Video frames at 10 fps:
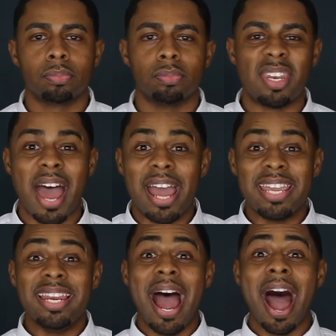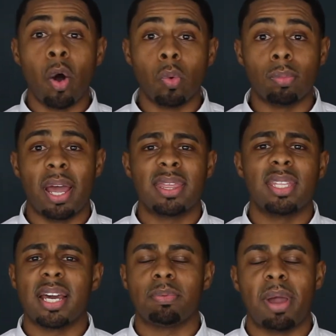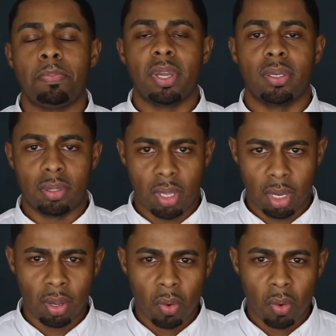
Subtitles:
not eat out. I think that's my biggest thing.